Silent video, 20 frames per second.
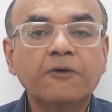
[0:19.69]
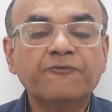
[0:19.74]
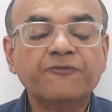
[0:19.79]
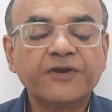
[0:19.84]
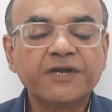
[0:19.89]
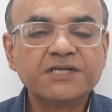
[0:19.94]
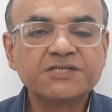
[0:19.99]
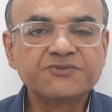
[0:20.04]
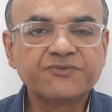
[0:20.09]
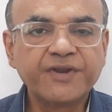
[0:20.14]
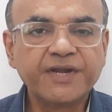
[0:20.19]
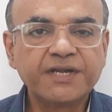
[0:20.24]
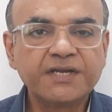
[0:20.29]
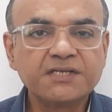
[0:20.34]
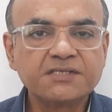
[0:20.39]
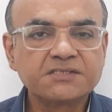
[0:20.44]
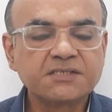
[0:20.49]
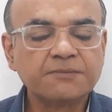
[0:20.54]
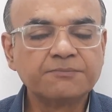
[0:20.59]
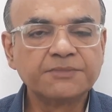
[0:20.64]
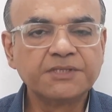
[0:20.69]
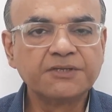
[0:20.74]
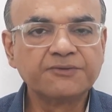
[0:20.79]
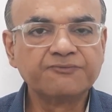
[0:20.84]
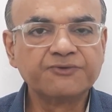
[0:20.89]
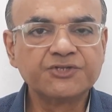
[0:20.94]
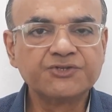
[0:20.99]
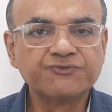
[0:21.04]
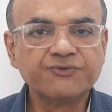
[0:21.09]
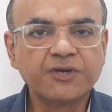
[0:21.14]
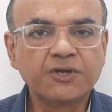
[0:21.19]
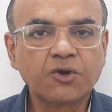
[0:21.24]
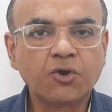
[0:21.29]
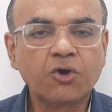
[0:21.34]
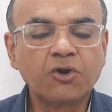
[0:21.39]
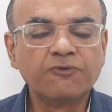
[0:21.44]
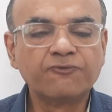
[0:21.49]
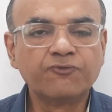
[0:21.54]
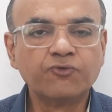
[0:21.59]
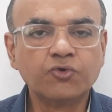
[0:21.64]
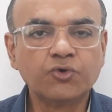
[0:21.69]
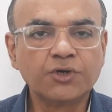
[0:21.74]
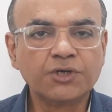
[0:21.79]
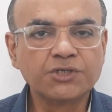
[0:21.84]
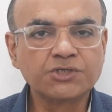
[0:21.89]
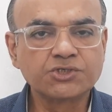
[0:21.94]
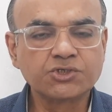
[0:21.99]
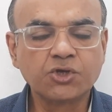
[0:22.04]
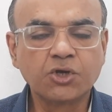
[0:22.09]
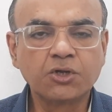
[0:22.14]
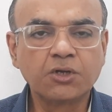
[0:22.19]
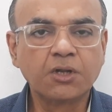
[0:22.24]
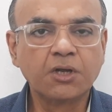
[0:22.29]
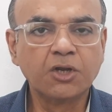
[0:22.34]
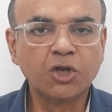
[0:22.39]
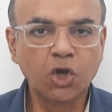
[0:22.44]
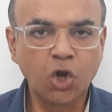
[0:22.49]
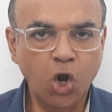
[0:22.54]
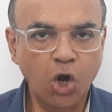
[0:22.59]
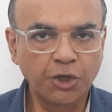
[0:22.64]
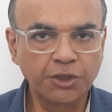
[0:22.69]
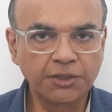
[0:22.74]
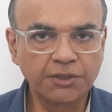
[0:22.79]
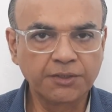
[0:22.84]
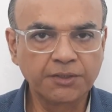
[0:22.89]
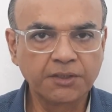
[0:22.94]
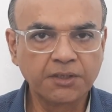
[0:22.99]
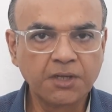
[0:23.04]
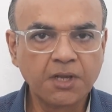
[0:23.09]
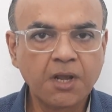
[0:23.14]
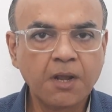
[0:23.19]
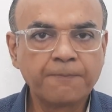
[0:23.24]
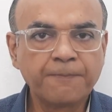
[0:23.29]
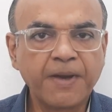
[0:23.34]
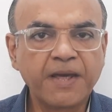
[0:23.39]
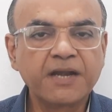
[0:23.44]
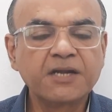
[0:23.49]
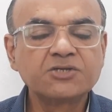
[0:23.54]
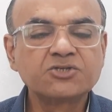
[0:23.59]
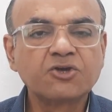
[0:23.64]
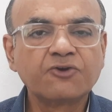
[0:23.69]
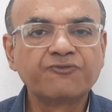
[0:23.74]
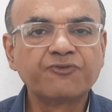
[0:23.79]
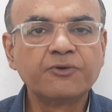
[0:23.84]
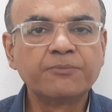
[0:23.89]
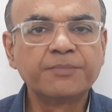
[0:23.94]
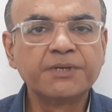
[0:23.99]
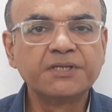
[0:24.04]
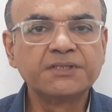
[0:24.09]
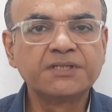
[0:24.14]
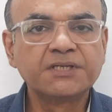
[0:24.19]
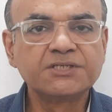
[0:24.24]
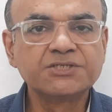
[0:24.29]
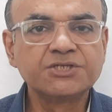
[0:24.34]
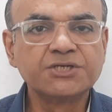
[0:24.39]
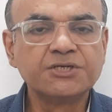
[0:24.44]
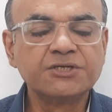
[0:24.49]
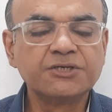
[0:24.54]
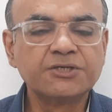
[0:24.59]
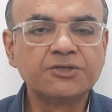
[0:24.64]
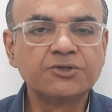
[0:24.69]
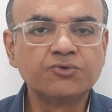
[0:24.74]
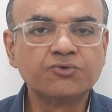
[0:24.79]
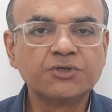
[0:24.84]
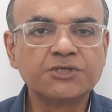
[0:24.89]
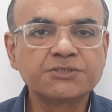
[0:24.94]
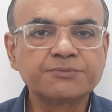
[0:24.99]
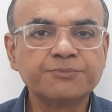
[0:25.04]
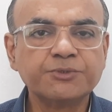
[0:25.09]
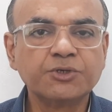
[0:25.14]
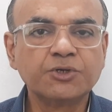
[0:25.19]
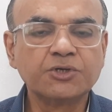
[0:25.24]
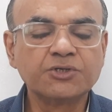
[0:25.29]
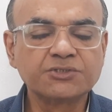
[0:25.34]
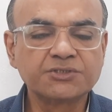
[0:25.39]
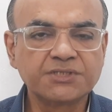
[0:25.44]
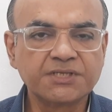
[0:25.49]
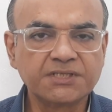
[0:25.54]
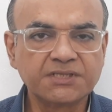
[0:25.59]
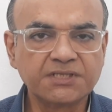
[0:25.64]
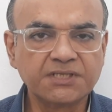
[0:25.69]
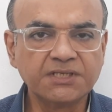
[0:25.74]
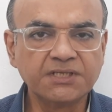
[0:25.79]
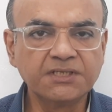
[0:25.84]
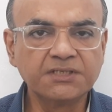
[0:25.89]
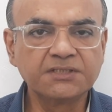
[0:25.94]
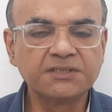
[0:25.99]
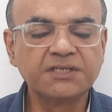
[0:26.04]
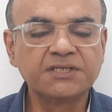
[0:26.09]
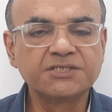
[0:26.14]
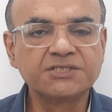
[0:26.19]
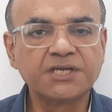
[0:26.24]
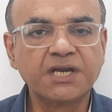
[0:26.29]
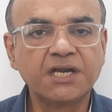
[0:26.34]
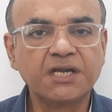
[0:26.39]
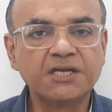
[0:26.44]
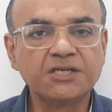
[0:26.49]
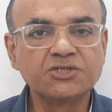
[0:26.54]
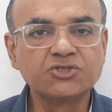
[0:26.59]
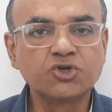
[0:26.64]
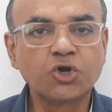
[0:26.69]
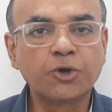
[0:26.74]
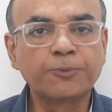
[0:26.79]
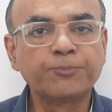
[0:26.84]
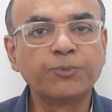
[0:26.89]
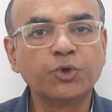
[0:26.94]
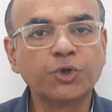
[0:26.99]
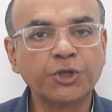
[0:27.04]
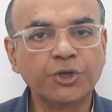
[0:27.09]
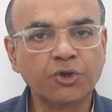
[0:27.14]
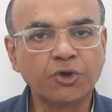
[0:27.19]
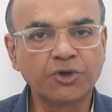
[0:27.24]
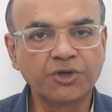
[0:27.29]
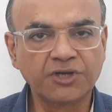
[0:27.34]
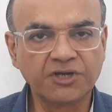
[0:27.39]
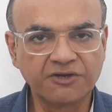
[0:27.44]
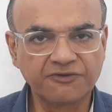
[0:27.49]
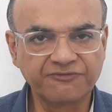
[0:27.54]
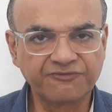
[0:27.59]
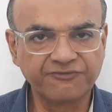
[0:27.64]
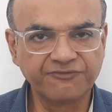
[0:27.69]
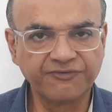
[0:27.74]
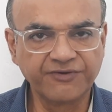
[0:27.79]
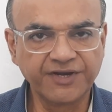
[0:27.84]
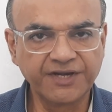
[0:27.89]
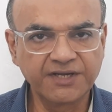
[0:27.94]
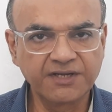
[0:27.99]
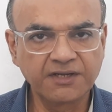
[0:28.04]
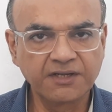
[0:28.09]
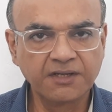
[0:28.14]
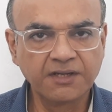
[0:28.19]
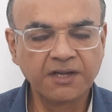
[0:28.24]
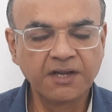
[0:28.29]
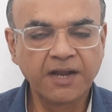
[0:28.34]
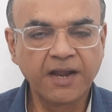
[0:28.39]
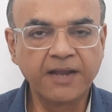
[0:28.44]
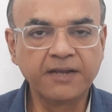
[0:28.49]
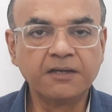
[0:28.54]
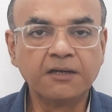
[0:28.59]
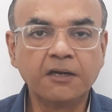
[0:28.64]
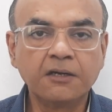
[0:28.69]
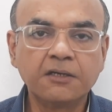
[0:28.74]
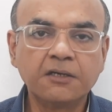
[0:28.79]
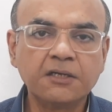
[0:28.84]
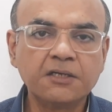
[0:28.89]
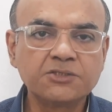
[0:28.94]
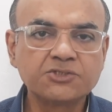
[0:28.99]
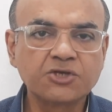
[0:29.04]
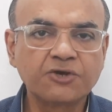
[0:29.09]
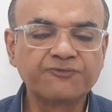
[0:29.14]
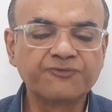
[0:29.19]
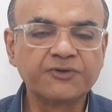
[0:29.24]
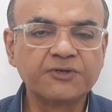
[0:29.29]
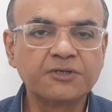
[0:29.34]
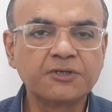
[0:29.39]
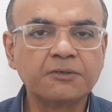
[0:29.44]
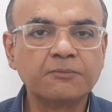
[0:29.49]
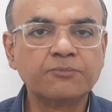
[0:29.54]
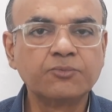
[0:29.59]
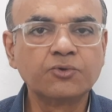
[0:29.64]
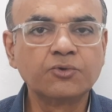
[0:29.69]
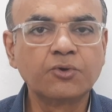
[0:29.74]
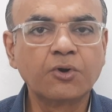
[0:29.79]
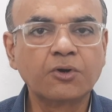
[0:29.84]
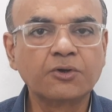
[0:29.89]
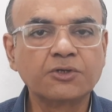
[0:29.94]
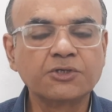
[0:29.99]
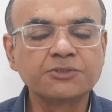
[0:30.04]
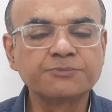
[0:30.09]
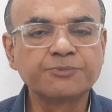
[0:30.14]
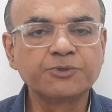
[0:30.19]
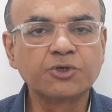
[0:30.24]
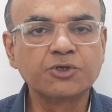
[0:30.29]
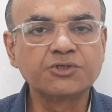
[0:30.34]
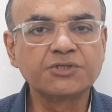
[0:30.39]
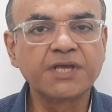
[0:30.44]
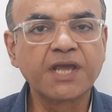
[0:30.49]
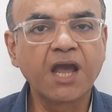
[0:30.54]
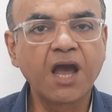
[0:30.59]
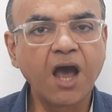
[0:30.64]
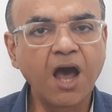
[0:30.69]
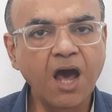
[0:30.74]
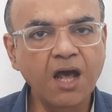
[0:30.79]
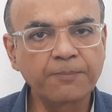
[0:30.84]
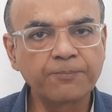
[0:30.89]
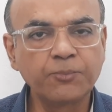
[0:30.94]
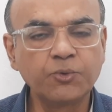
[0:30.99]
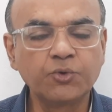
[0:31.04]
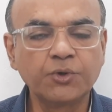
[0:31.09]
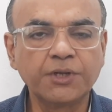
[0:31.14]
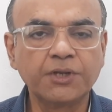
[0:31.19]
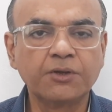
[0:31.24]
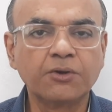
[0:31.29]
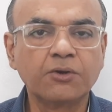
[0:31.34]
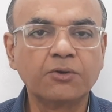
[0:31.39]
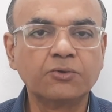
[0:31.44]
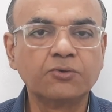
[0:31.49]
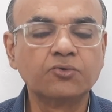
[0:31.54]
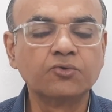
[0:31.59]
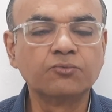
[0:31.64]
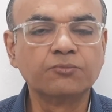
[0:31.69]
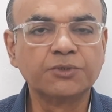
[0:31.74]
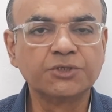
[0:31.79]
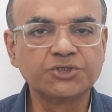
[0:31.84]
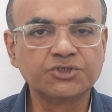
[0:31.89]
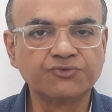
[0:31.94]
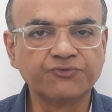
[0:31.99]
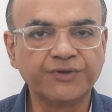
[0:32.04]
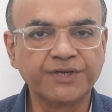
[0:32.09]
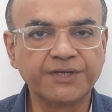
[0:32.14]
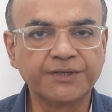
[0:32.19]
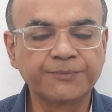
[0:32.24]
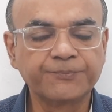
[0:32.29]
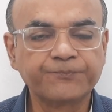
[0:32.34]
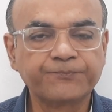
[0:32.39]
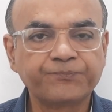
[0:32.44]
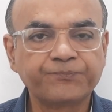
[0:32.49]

Friends, weight is something which we are all focused on a lot. Parents often bring their children to us because they think their child is not putting on enough weight, and adults often come to doctors because they are putting on too much weight.